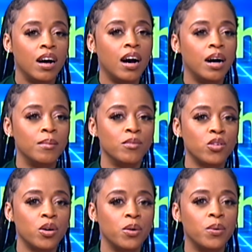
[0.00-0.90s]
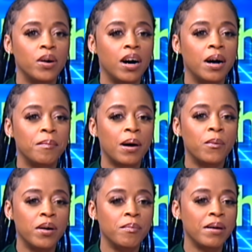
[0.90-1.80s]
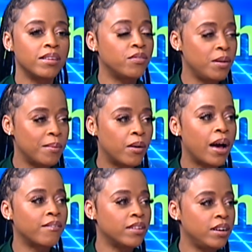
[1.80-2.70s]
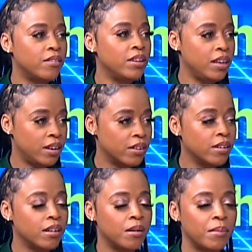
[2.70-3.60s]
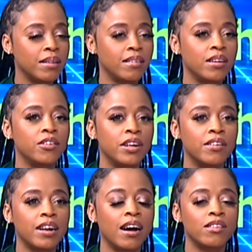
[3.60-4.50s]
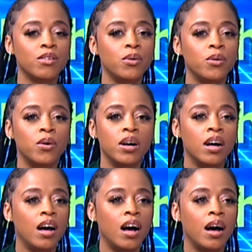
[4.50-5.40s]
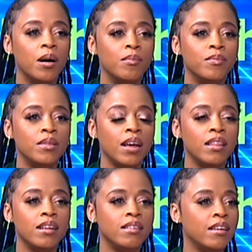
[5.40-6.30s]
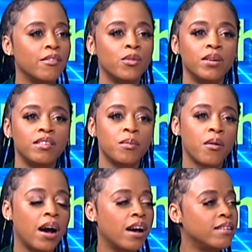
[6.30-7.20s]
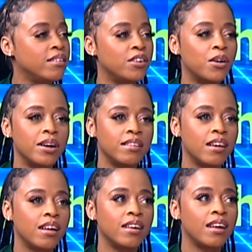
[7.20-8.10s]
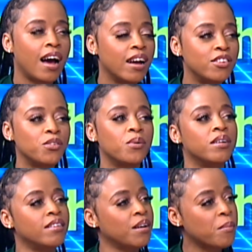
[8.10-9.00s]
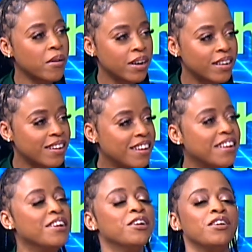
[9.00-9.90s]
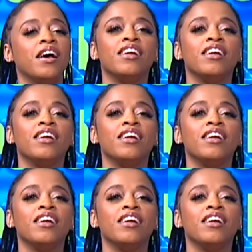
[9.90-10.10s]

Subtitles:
I won Best Female Athlete of the Year my senior year in high school. And then to everyone's surprise, I said, I just want to take a break and